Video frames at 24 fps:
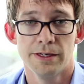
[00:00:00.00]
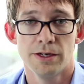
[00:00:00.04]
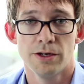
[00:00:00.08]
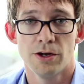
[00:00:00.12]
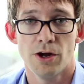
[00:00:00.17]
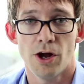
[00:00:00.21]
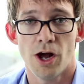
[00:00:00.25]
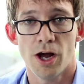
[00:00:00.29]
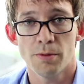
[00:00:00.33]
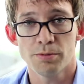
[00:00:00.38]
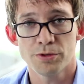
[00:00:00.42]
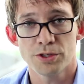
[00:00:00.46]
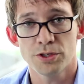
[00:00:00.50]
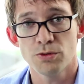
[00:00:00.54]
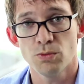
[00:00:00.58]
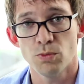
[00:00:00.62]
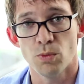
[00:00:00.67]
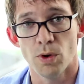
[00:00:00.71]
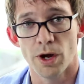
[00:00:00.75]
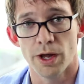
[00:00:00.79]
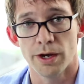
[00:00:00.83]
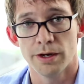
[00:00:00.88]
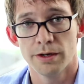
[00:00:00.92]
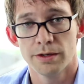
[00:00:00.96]
Option
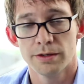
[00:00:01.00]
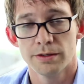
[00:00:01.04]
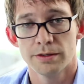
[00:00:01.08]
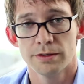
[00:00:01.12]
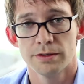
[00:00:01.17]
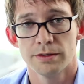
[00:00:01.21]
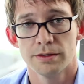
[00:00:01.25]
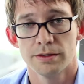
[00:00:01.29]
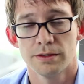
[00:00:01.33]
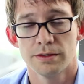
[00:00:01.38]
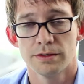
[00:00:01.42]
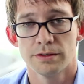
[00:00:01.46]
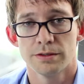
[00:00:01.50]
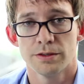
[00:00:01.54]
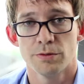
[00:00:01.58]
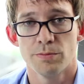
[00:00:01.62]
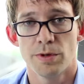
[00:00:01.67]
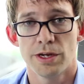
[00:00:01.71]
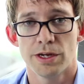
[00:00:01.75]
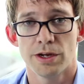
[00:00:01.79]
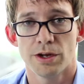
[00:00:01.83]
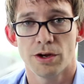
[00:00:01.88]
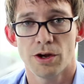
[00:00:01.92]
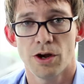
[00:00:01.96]
1, to
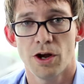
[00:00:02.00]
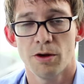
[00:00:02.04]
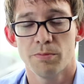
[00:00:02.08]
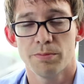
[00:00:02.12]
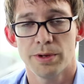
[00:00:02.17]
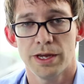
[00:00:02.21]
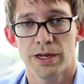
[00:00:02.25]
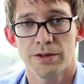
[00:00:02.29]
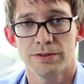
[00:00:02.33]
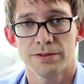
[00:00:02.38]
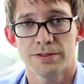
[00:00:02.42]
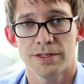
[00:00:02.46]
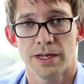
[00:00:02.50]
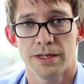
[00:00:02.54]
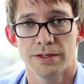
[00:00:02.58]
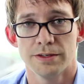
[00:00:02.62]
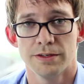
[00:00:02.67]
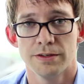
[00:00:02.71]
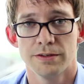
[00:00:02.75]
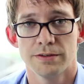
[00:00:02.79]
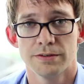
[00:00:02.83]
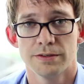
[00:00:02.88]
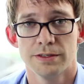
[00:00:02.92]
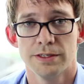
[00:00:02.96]
make a compound
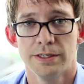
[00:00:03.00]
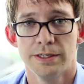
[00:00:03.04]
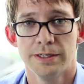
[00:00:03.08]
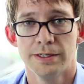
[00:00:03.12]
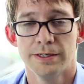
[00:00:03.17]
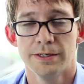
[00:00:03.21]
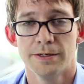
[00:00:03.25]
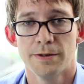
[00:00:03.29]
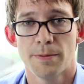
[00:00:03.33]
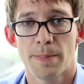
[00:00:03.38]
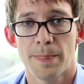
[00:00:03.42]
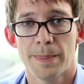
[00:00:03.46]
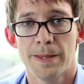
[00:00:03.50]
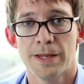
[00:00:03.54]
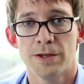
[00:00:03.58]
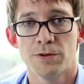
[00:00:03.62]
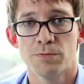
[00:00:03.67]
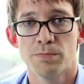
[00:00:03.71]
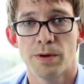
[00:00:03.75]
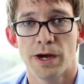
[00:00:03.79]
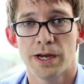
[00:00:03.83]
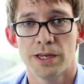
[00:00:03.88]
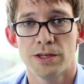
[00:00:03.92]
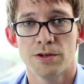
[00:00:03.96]
sentence,
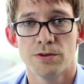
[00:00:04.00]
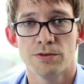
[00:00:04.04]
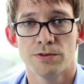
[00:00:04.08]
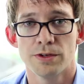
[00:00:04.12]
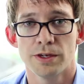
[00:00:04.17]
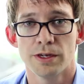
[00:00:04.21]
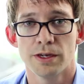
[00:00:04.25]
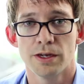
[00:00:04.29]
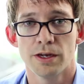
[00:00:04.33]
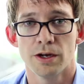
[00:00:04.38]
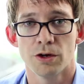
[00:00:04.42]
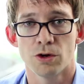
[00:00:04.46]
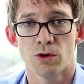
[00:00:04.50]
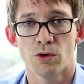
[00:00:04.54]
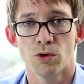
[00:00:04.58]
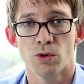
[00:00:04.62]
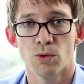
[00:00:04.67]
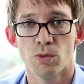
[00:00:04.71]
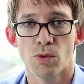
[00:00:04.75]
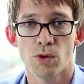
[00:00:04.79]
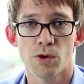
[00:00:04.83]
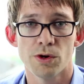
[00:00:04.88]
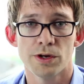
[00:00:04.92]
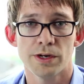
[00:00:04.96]
is by using a
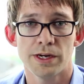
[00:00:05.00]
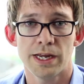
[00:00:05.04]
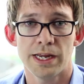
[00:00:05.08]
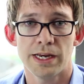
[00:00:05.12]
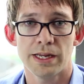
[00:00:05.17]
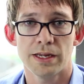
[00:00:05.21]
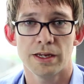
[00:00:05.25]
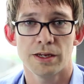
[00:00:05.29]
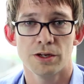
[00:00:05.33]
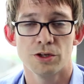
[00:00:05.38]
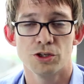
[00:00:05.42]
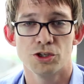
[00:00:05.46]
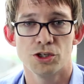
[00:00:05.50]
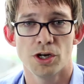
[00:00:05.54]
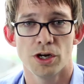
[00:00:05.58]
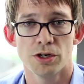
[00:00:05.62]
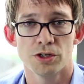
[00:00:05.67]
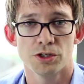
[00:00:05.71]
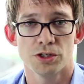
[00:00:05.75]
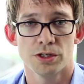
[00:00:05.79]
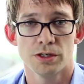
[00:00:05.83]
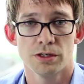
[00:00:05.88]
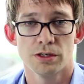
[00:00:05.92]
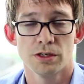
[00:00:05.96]
coordinating
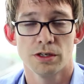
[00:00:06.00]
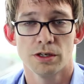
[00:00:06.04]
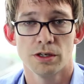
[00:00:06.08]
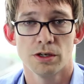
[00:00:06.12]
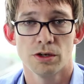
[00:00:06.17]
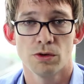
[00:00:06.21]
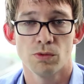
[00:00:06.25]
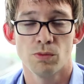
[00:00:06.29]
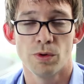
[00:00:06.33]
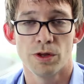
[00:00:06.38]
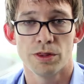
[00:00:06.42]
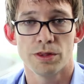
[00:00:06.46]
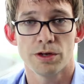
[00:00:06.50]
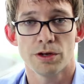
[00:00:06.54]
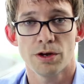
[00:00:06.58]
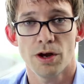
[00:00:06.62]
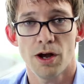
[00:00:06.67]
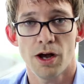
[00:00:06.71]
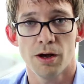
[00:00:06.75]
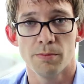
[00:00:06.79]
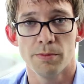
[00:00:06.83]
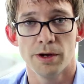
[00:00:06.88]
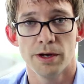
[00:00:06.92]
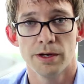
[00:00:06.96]
conjunction with a
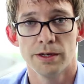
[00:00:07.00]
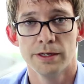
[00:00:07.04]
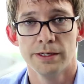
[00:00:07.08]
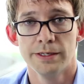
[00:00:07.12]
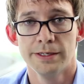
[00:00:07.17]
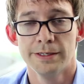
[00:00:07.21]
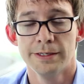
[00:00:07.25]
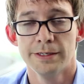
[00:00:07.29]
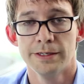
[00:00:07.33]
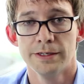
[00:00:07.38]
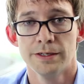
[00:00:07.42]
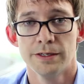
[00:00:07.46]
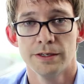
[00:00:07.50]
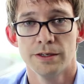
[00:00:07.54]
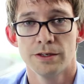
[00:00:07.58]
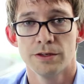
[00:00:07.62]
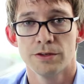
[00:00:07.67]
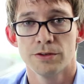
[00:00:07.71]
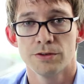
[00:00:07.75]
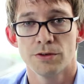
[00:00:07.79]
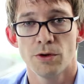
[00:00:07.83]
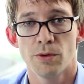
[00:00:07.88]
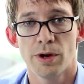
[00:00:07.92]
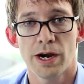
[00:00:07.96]
comma.
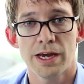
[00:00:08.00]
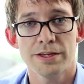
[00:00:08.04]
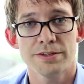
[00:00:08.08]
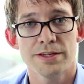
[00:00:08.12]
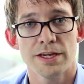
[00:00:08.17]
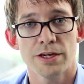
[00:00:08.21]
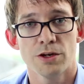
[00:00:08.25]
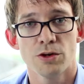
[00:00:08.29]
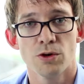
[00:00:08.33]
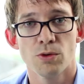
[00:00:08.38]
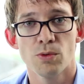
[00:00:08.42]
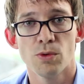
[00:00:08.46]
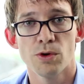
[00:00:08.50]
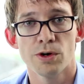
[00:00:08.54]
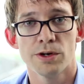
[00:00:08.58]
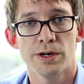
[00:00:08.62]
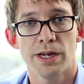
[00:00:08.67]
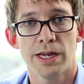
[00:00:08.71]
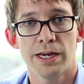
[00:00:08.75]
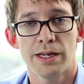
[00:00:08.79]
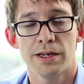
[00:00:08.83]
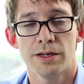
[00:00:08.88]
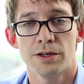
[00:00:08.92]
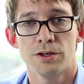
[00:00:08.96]
So when I say
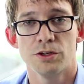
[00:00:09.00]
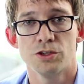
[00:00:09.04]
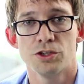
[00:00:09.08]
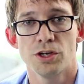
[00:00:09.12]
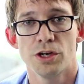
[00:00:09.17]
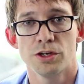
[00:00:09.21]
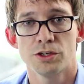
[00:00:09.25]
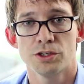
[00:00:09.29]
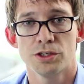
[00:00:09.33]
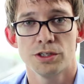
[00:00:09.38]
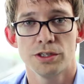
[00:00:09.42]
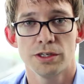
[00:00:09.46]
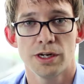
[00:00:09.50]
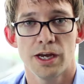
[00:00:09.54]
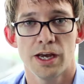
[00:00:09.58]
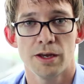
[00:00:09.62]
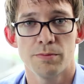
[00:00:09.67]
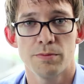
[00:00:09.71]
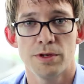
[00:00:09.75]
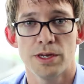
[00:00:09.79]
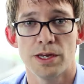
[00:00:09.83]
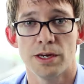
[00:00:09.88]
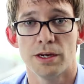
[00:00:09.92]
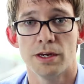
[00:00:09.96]
coordinating conjunction, I
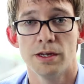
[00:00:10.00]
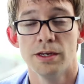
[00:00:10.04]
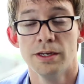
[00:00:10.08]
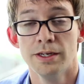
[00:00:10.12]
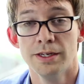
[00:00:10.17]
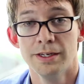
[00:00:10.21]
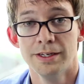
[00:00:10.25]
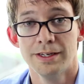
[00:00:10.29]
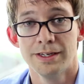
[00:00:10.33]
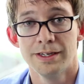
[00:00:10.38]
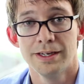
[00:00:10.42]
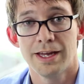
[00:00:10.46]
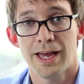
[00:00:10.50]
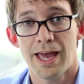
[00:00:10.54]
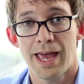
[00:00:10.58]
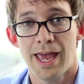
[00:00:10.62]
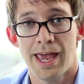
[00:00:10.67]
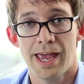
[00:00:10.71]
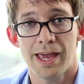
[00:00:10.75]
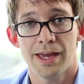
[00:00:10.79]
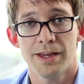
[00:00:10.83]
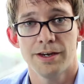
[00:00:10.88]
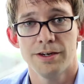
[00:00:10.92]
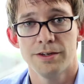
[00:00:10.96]
mean
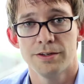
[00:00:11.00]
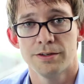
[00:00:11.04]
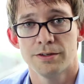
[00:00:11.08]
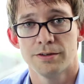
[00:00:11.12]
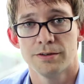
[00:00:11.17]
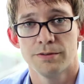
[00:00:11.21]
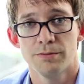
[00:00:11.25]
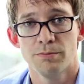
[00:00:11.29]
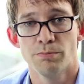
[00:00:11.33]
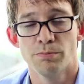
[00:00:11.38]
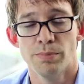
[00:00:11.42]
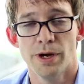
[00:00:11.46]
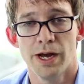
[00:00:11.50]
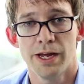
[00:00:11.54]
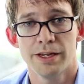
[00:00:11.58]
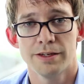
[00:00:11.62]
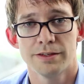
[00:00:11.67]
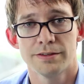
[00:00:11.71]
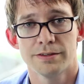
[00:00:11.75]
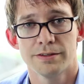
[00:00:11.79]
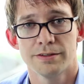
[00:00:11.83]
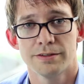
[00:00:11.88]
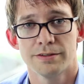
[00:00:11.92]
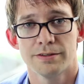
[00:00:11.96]
and,
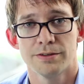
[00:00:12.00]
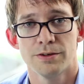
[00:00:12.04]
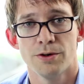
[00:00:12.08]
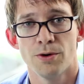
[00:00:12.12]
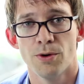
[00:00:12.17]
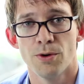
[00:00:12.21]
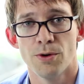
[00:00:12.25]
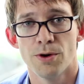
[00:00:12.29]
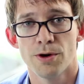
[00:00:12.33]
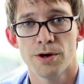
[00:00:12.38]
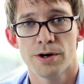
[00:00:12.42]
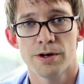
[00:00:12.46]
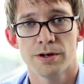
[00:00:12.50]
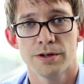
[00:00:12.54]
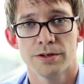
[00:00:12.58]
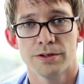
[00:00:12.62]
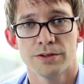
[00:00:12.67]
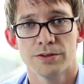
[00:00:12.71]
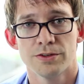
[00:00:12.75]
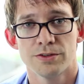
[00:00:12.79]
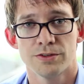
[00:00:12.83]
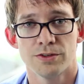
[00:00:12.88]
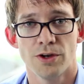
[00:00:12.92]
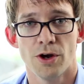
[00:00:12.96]
but, or,
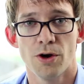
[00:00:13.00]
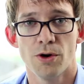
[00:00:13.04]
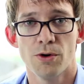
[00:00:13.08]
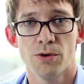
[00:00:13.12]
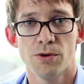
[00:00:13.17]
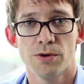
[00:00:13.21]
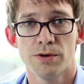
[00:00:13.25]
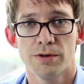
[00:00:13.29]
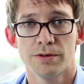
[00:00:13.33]
so,